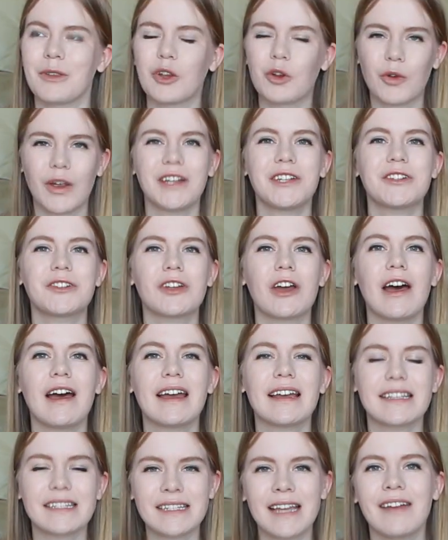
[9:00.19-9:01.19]

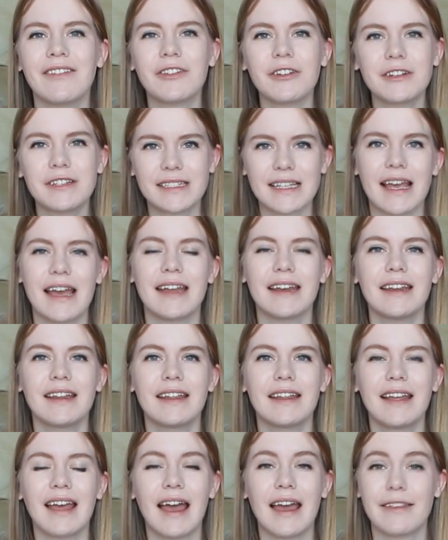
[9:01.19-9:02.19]
Crenshaw has never said,
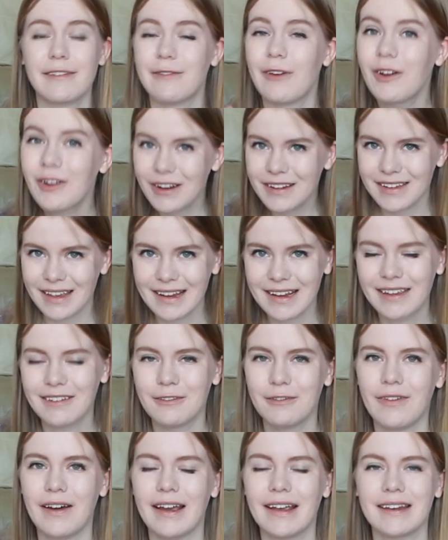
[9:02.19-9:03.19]
as far as I
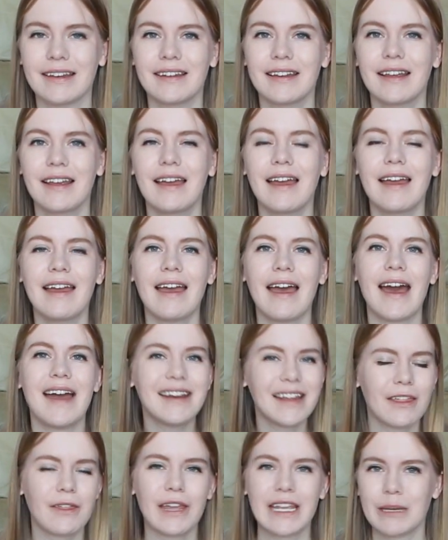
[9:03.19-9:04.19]
can find,
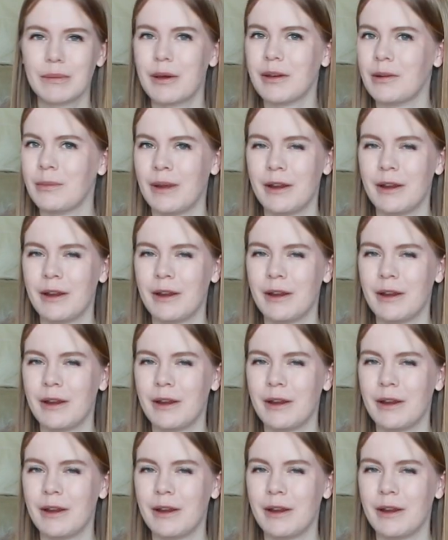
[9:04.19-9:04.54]
anything about